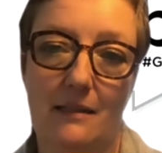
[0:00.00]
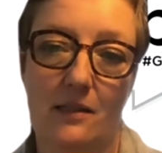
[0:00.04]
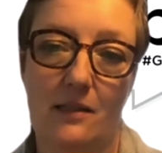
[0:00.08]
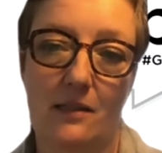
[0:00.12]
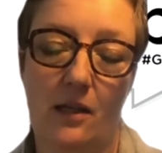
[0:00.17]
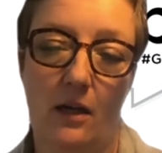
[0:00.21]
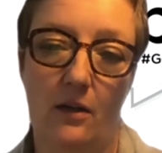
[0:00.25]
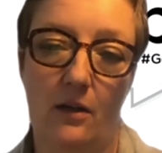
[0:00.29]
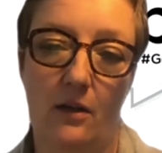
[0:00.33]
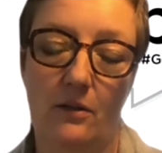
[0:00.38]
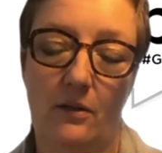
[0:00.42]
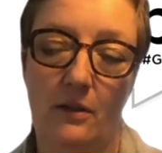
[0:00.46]

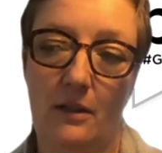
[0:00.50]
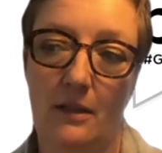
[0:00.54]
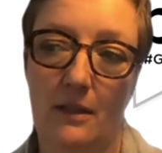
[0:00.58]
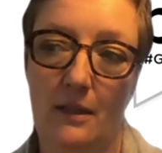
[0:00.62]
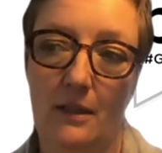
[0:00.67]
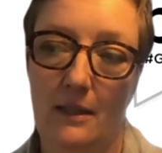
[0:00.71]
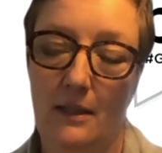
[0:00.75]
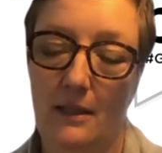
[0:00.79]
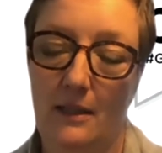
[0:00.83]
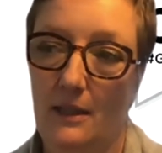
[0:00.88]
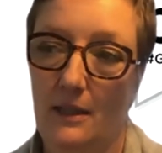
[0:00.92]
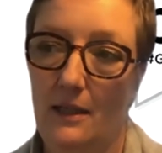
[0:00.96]
So,
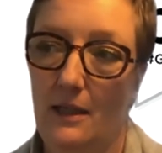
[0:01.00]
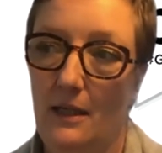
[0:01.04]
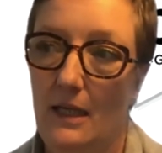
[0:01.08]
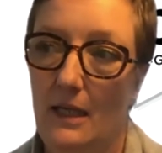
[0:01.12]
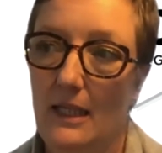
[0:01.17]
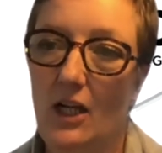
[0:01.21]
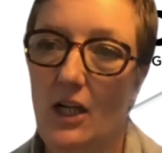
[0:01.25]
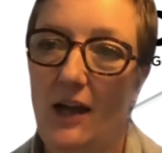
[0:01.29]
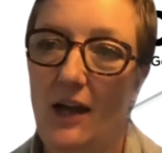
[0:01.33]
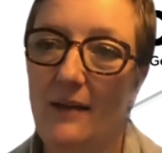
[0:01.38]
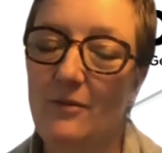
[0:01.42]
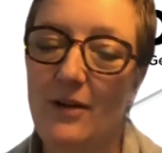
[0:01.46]
you
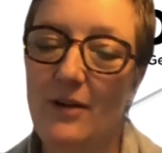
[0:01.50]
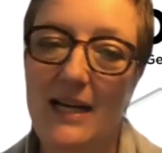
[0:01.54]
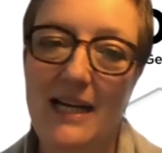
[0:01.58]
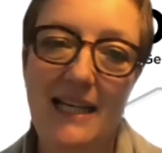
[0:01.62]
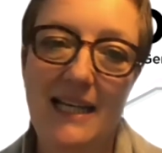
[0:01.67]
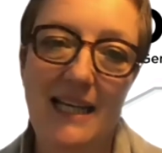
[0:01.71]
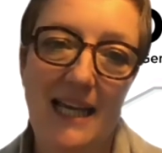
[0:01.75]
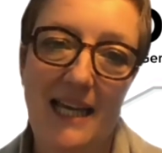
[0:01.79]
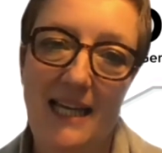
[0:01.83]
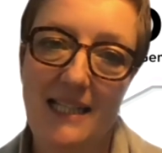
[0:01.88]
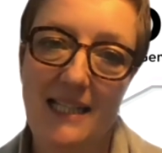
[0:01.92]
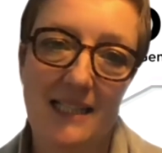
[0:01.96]
know, I'm really
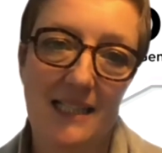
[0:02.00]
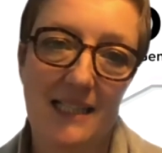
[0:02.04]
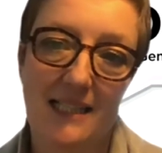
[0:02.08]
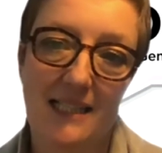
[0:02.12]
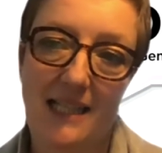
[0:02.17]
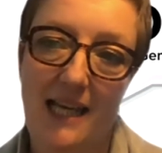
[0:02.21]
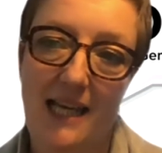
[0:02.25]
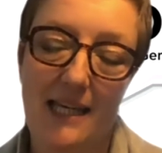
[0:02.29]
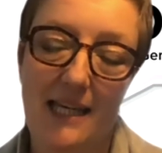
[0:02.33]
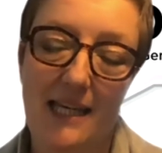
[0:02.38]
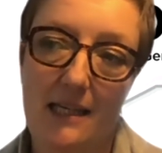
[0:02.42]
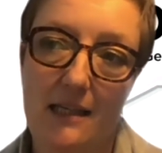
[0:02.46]
keen to
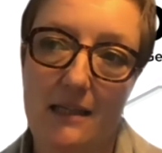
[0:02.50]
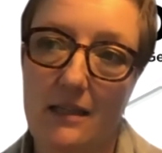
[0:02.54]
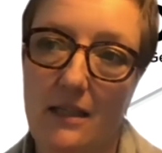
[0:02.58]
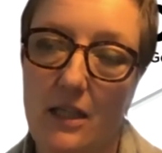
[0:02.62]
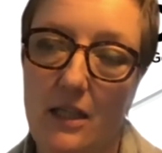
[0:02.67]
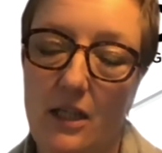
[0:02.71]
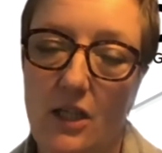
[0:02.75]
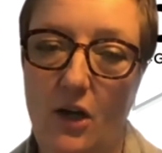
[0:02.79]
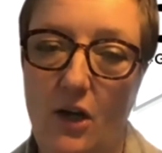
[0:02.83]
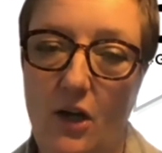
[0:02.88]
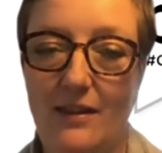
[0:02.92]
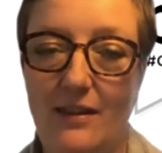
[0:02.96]
take,
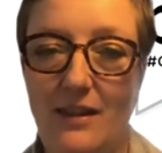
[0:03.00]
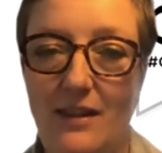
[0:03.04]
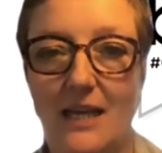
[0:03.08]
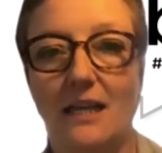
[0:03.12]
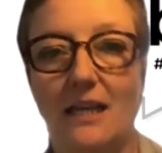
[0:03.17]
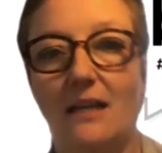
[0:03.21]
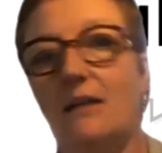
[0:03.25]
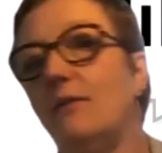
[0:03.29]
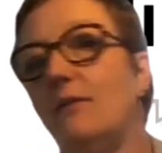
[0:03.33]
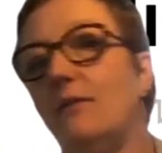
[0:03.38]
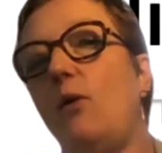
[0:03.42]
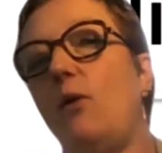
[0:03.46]
you know, I
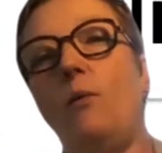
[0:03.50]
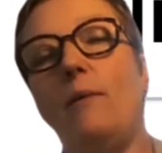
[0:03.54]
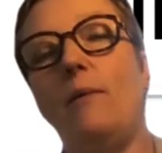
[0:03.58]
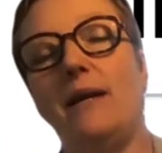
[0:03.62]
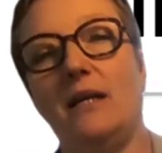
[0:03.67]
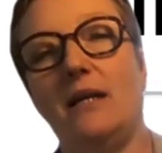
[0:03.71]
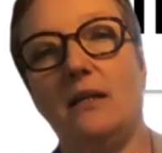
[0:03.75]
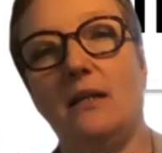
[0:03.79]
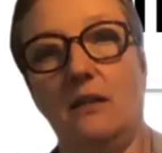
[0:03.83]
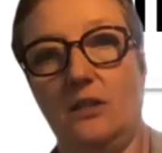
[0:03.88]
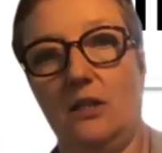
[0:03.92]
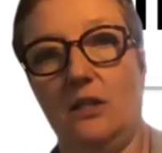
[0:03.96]
think what we're
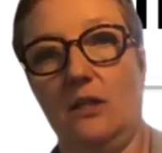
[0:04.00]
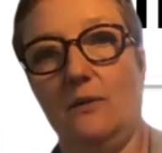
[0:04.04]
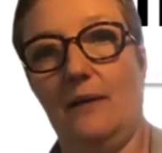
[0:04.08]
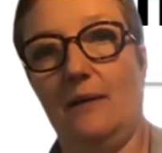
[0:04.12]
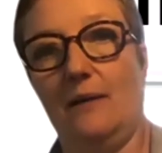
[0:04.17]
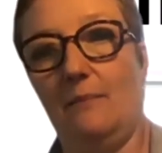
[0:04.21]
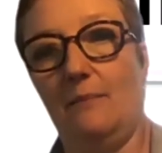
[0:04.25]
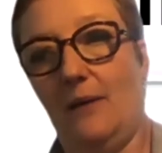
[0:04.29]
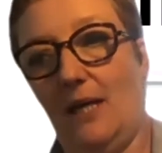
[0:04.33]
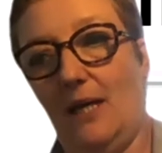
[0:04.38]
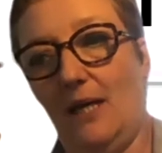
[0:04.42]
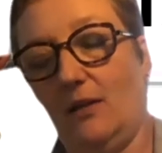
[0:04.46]
going to do in
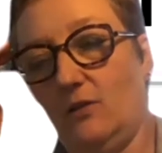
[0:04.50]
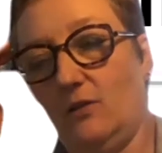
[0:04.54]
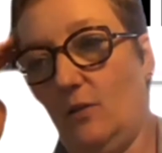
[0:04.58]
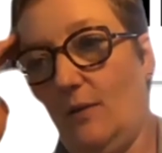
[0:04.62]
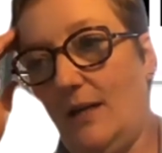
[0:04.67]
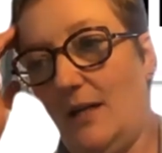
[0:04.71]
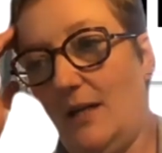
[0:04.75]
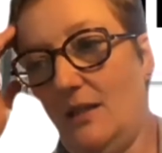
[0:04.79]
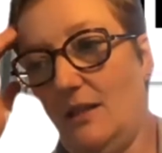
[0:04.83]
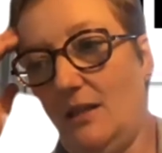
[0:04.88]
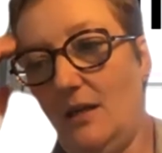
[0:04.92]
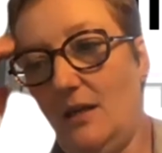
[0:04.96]
PL
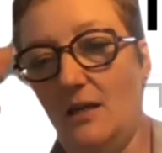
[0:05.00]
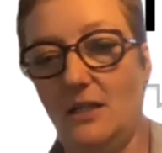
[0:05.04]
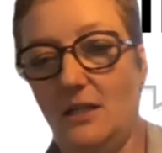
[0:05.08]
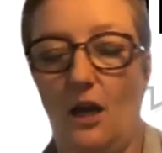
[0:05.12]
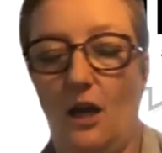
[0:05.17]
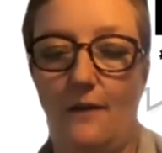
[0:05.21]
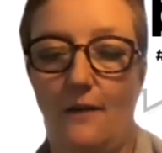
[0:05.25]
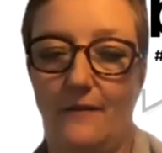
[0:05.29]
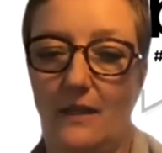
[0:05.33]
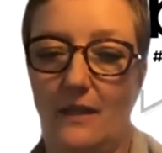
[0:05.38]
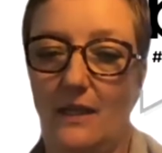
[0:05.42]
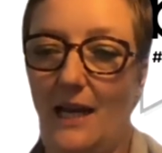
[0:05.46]
2030
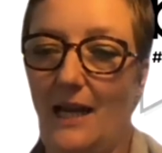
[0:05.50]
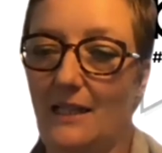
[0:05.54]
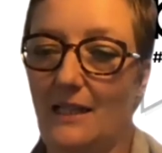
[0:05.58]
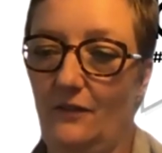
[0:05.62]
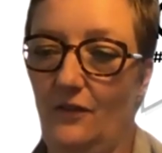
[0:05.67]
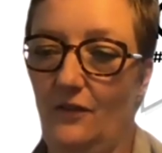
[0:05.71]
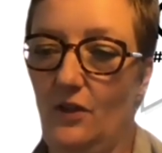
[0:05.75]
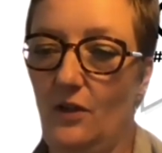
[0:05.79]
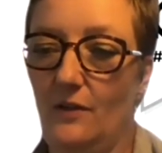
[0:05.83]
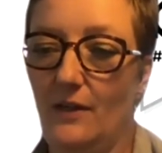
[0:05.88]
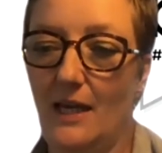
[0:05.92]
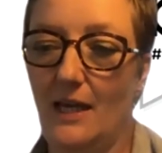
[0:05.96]
over the next
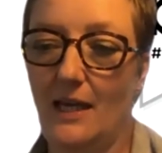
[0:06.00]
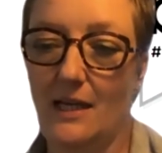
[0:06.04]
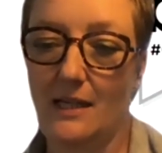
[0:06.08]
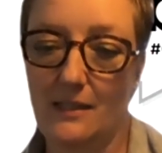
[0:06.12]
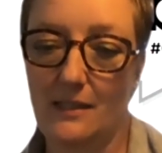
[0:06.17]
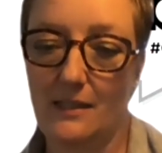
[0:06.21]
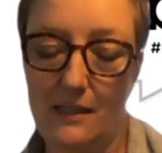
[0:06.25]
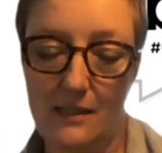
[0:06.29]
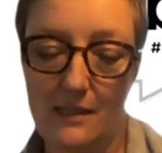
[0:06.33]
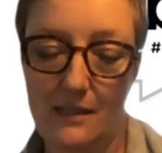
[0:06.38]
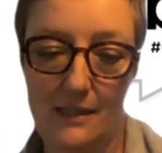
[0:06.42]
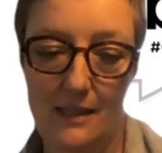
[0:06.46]
few years
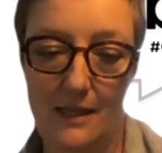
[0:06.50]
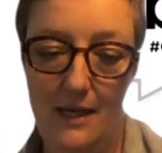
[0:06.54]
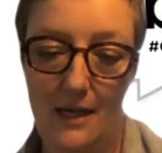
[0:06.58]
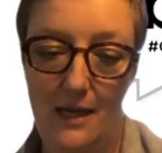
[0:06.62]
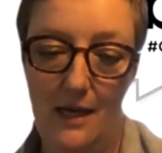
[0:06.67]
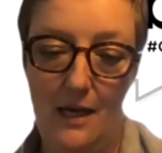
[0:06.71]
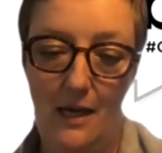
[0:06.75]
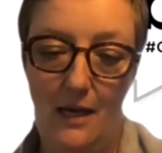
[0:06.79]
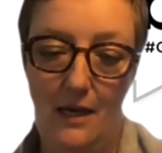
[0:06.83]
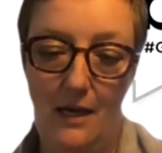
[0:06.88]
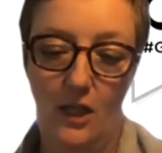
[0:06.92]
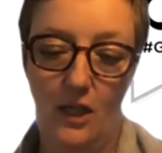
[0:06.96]
is,
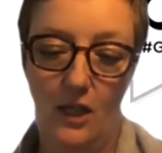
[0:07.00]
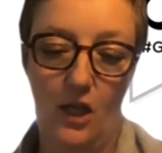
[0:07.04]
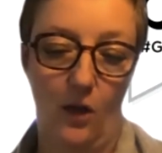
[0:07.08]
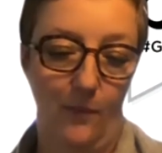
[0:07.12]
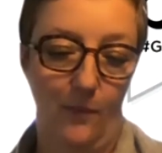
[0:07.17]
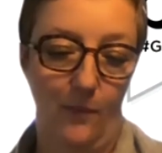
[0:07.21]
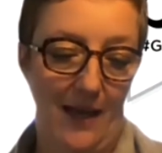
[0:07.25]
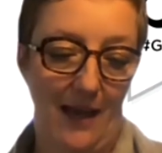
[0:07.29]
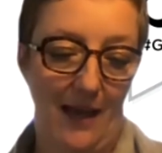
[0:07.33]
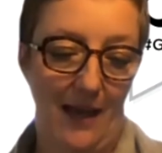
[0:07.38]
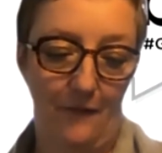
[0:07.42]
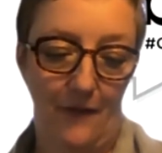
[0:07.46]
you know, we're
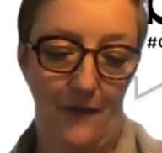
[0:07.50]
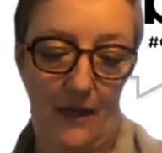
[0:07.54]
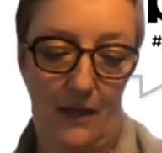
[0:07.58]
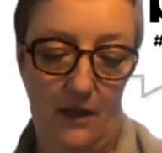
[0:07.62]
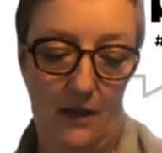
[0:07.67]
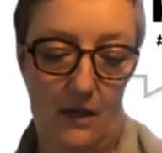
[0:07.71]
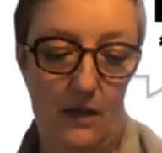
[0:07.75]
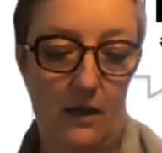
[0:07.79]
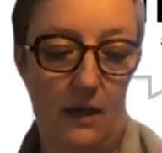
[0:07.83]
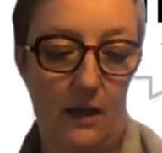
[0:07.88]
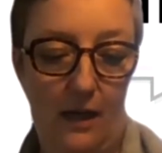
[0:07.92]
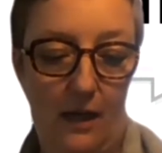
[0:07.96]
having
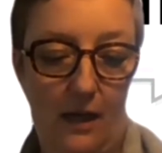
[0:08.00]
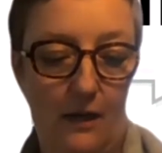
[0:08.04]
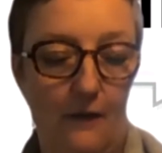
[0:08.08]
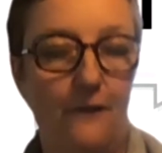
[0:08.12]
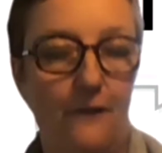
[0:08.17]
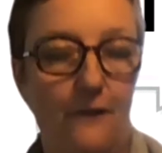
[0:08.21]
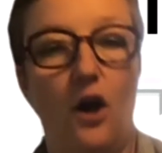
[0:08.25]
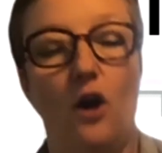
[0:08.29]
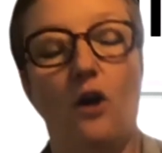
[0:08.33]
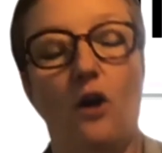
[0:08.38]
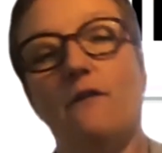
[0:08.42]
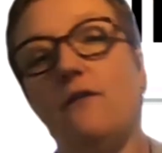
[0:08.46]
a kind of
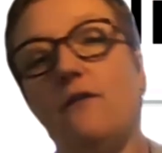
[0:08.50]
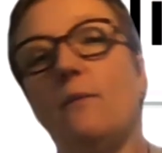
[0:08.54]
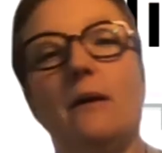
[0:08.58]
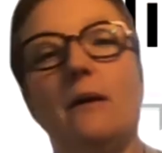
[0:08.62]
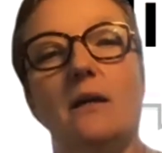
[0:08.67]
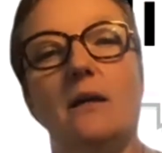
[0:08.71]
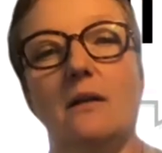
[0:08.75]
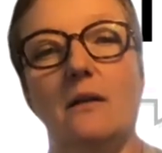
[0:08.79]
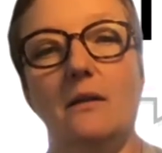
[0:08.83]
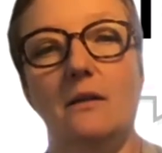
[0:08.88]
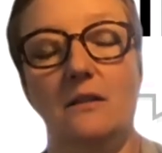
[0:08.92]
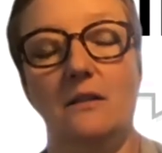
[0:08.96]
we're going
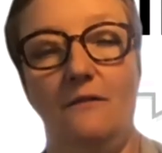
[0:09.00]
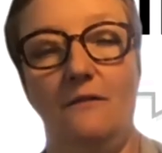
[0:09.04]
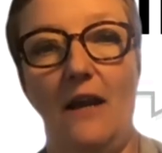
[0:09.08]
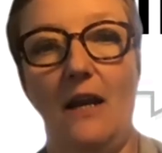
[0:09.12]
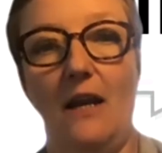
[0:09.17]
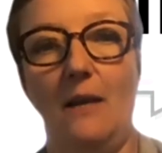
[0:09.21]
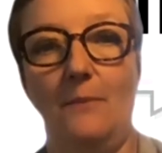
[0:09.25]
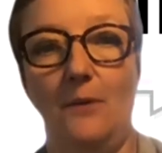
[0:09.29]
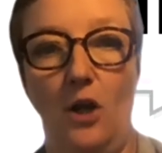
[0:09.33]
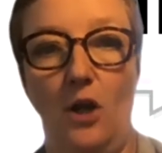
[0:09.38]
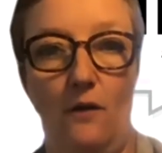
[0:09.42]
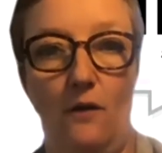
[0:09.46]
to
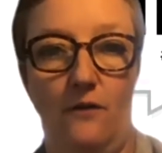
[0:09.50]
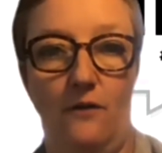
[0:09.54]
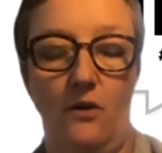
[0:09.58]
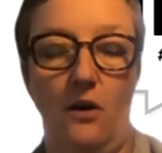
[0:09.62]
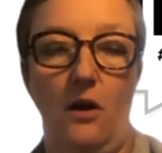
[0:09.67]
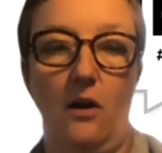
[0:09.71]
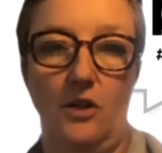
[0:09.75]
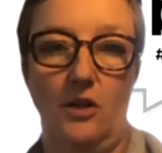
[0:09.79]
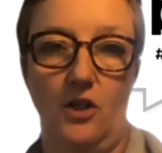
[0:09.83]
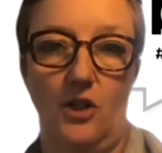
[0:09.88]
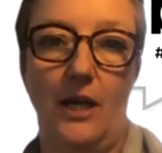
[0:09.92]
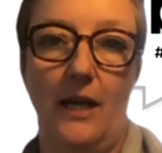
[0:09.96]
develop an
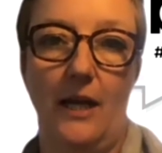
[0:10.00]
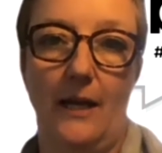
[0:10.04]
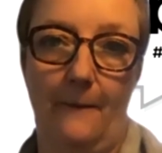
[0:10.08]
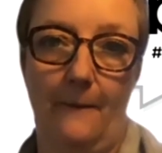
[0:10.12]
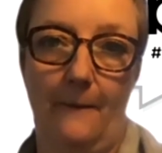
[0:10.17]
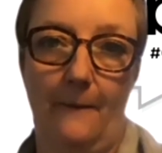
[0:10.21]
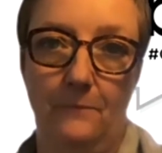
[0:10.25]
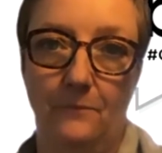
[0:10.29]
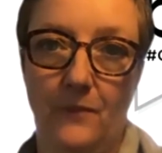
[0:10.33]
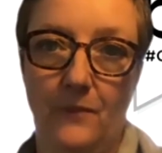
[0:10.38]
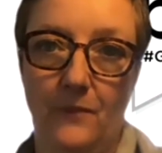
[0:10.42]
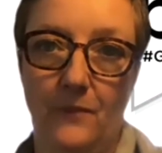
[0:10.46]
overarching
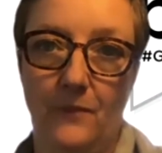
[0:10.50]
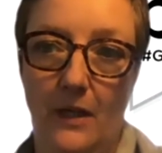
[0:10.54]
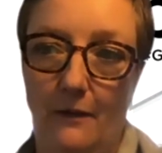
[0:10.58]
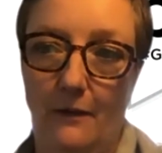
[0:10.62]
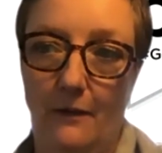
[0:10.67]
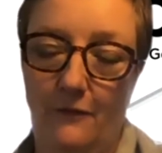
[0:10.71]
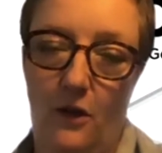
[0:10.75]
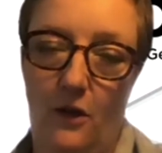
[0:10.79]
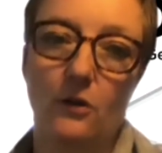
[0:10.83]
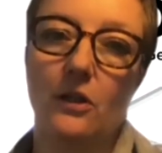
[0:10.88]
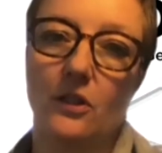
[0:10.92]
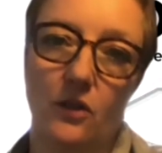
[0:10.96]

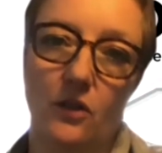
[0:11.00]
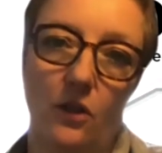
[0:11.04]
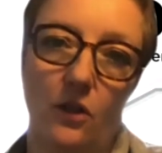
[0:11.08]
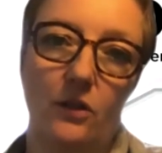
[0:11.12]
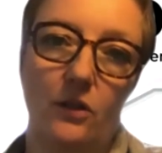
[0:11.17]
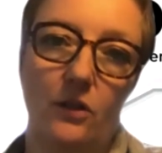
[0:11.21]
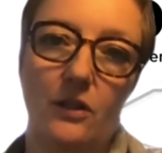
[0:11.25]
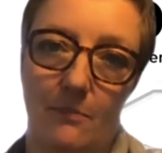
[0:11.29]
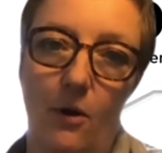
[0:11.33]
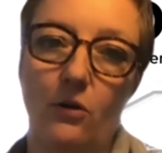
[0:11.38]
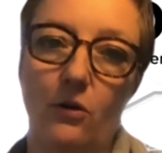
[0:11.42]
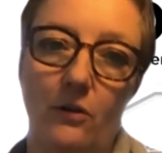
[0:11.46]
focus on
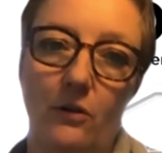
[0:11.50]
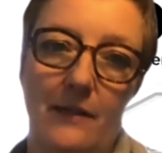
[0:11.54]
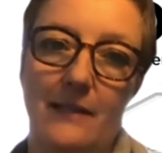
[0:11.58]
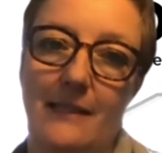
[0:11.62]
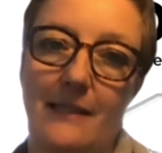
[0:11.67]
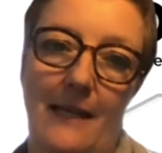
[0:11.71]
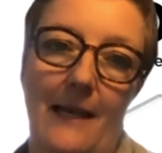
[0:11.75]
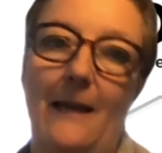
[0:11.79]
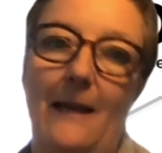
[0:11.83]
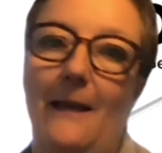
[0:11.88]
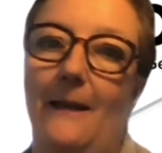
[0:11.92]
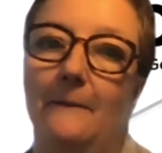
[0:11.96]

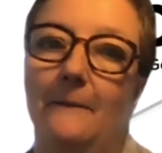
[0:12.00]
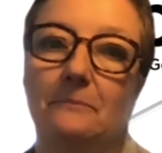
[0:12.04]
democracy.